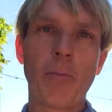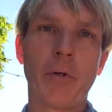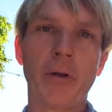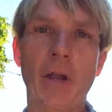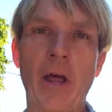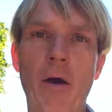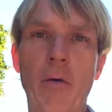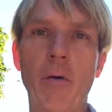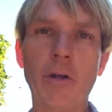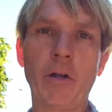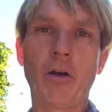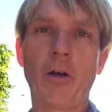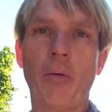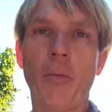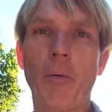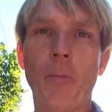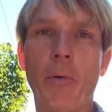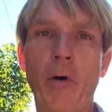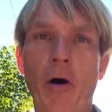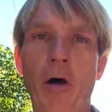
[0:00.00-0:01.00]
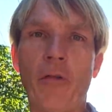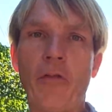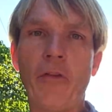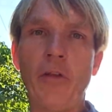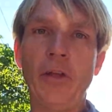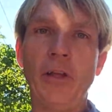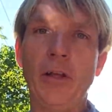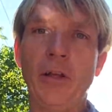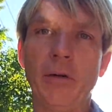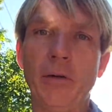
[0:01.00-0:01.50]
But now it come upon
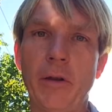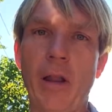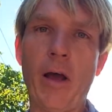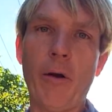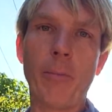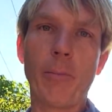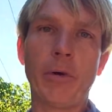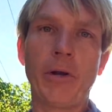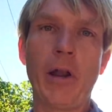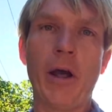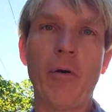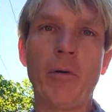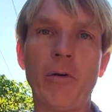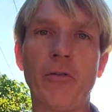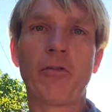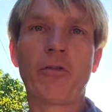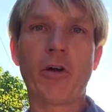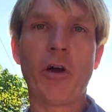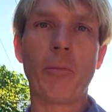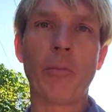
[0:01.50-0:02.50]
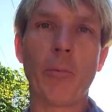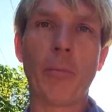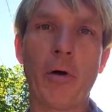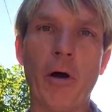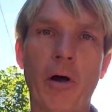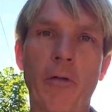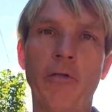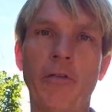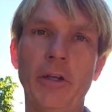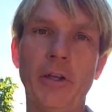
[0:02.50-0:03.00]
thee, now but now it is come
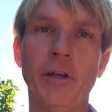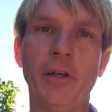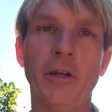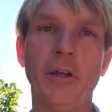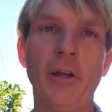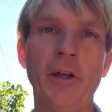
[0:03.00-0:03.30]
upon thee,